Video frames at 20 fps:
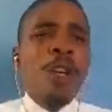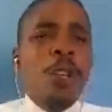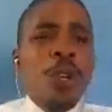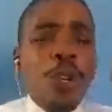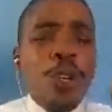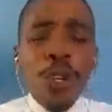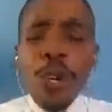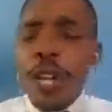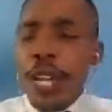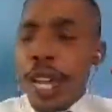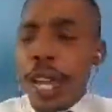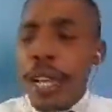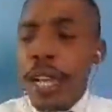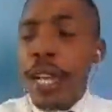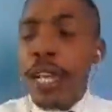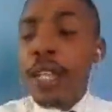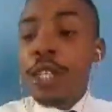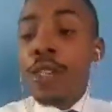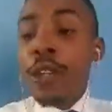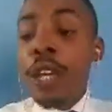You should,
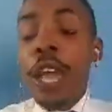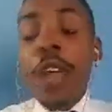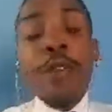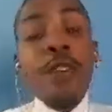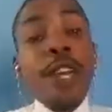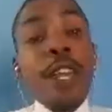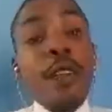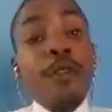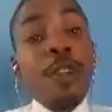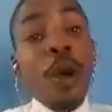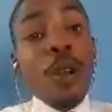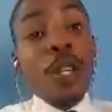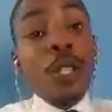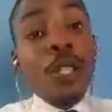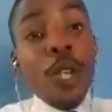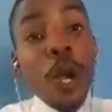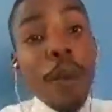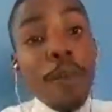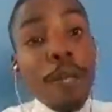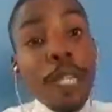even if
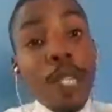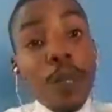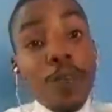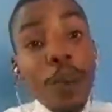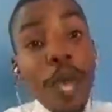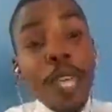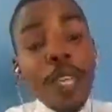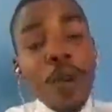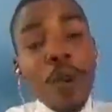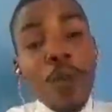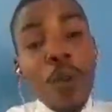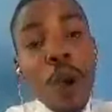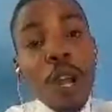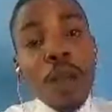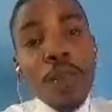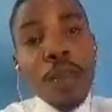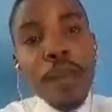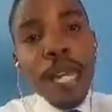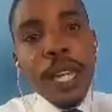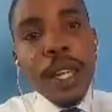your job is paying you
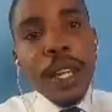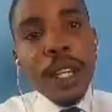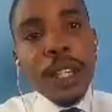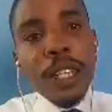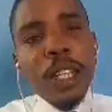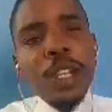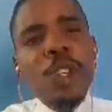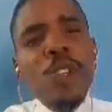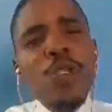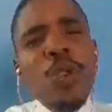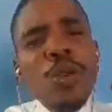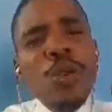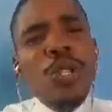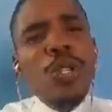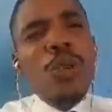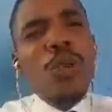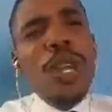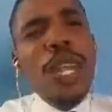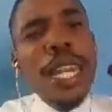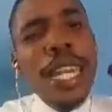1 million, you
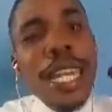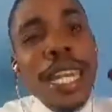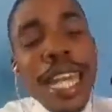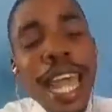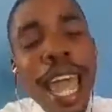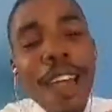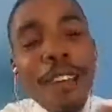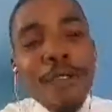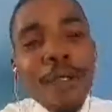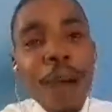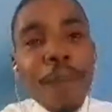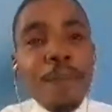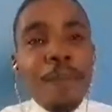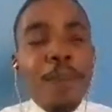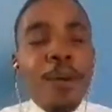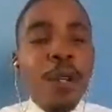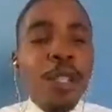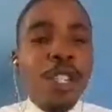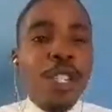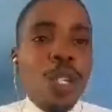should never
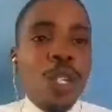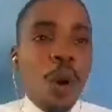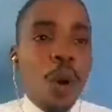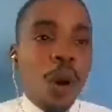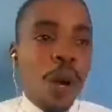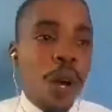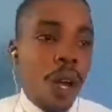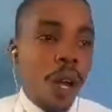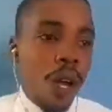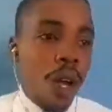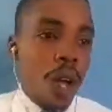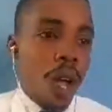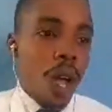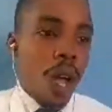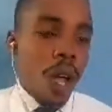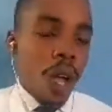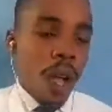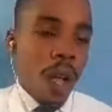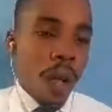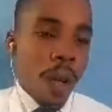put your
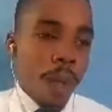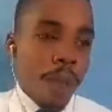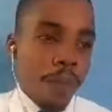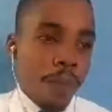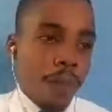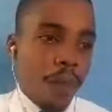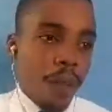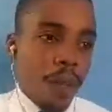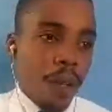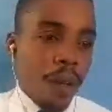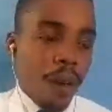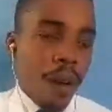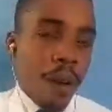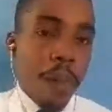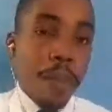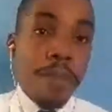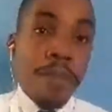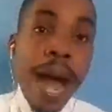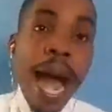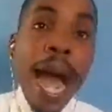
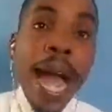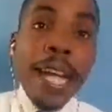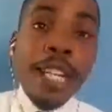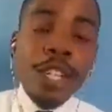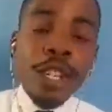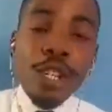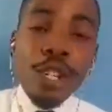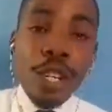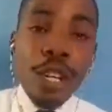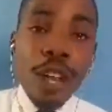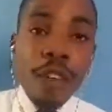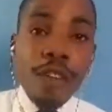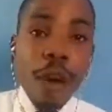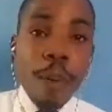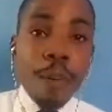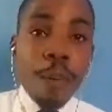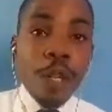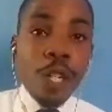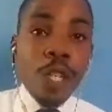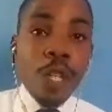mind, you should never
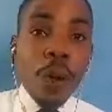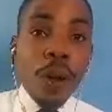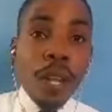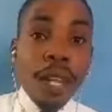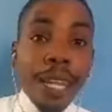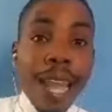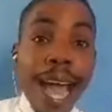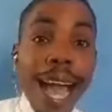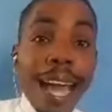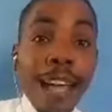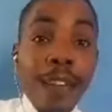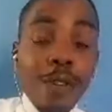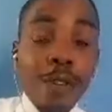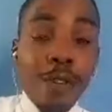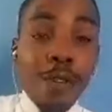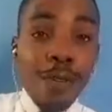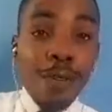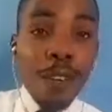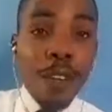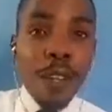put your
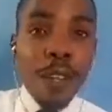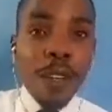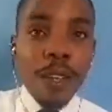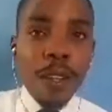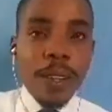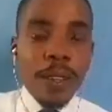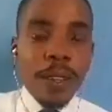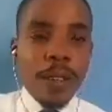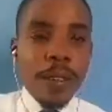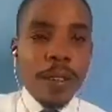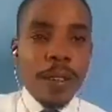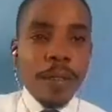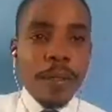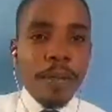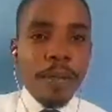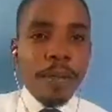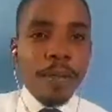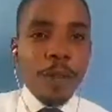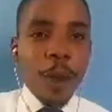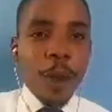life
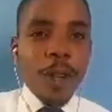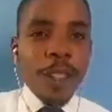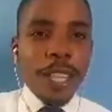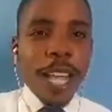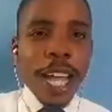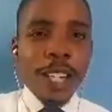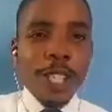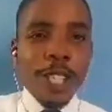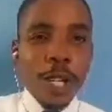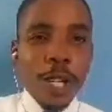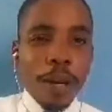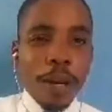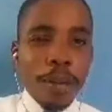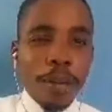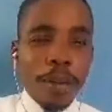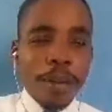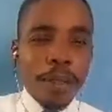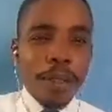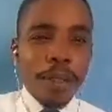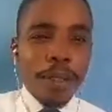on that job.